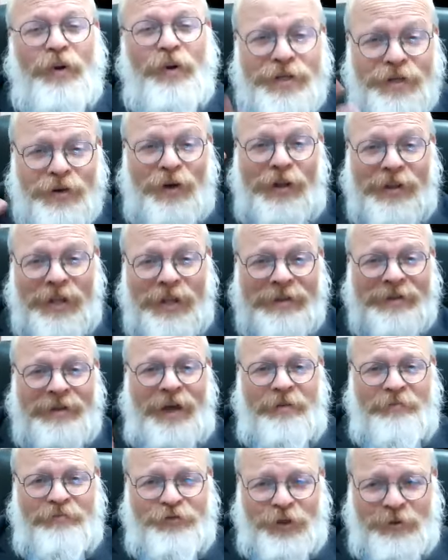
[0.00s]
where does all that
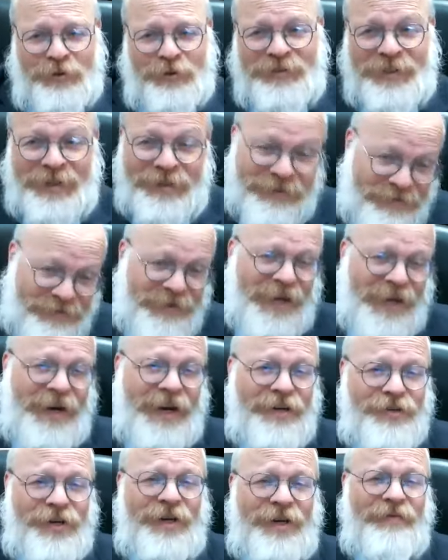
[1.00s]
come from? Not
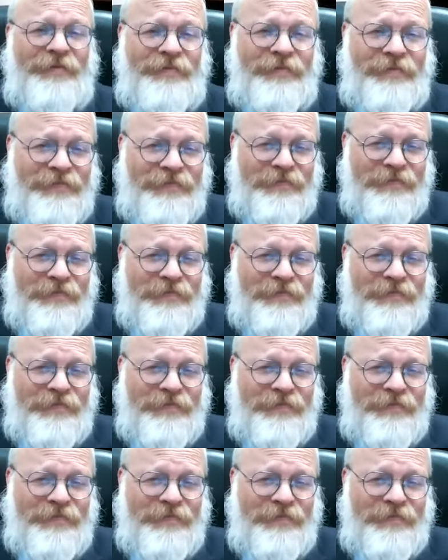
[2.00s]
Hashem.